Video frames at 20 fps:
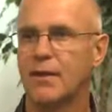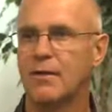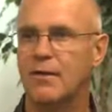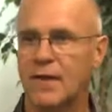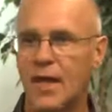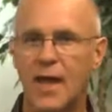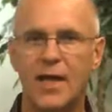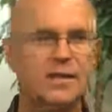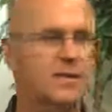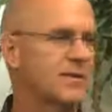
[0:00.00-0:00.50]

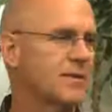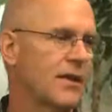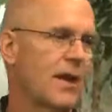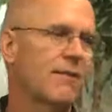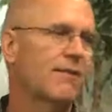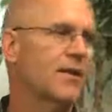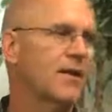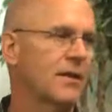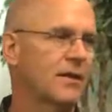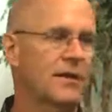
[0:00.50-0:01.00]
That's,
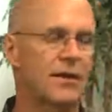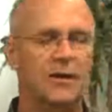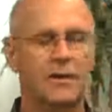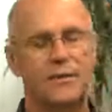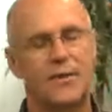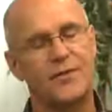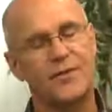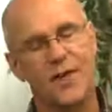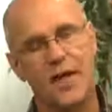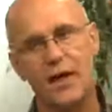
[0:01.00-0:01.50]
the
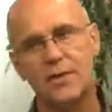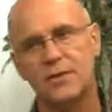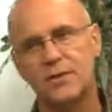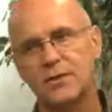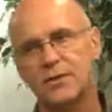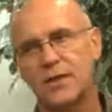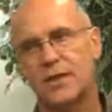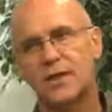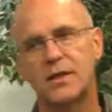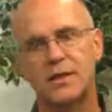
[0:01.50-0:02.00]

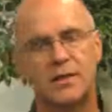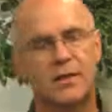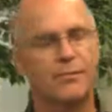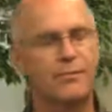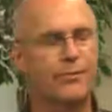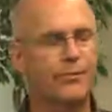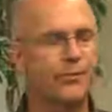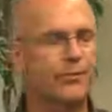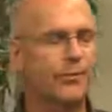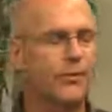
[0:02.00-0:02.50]

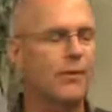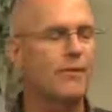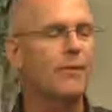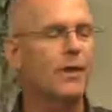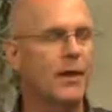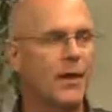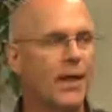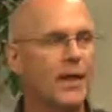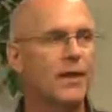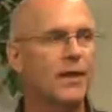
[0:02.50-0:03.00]

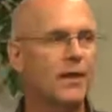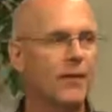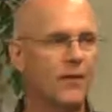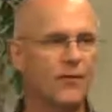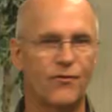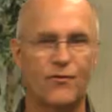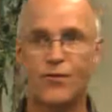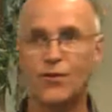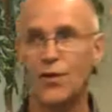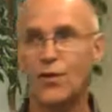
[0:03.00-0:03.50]

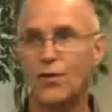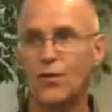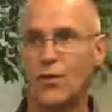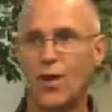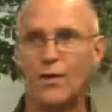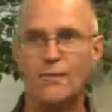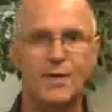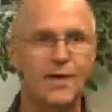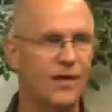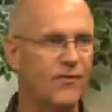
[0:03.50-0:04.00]
premillennial view,
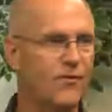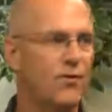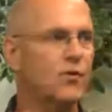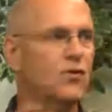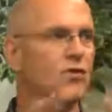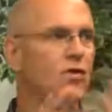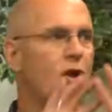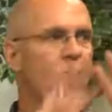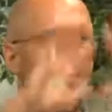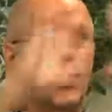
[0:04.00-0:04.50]
if you
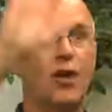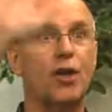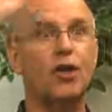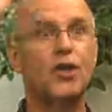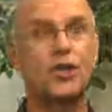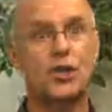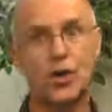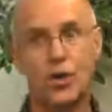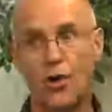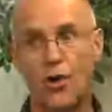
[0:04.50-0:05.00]
saw it on a
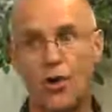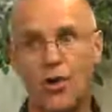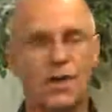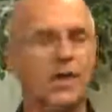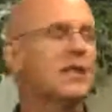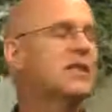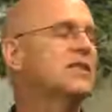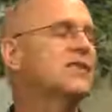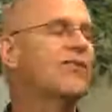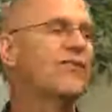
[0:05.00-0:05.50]
chart,
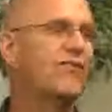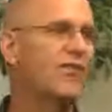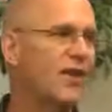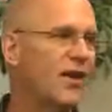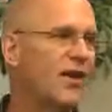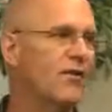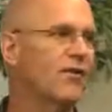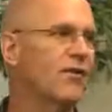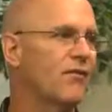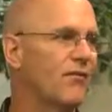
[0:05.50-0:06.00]
it's
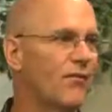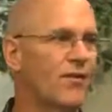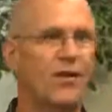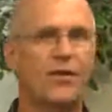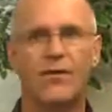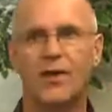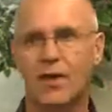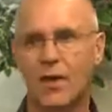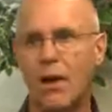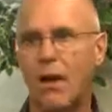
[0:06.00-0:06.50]
very,
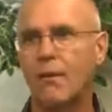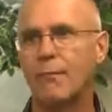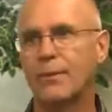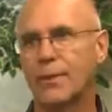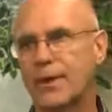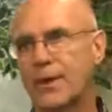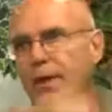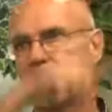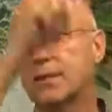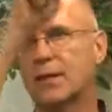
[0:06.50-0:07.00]
very
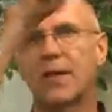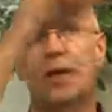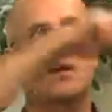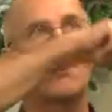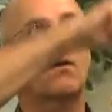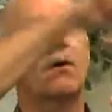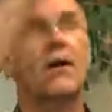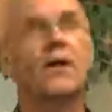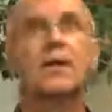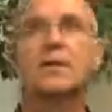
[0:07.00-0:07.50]
complicated. It's got
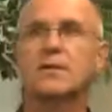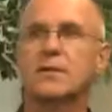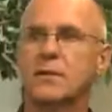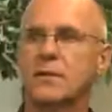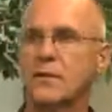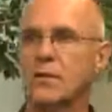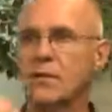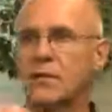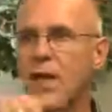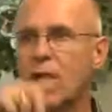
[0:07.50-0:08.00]
all kinds
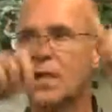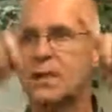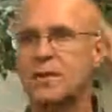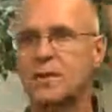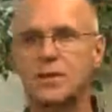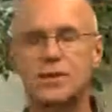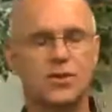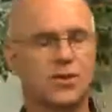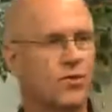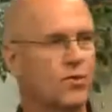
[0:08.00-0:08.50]
of
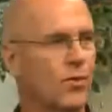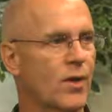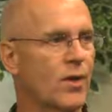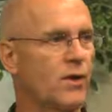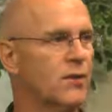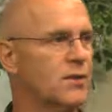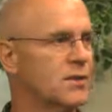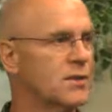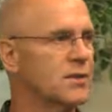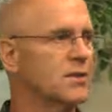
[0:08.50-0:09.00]
lines and
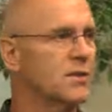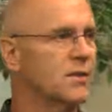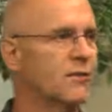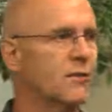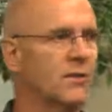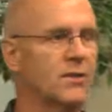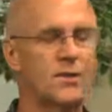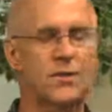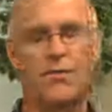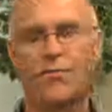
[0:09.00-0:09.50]
squiggles and so
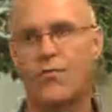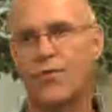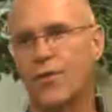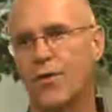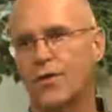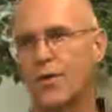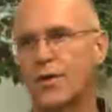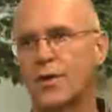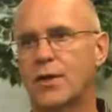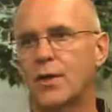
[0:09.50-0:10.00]
on and so forth.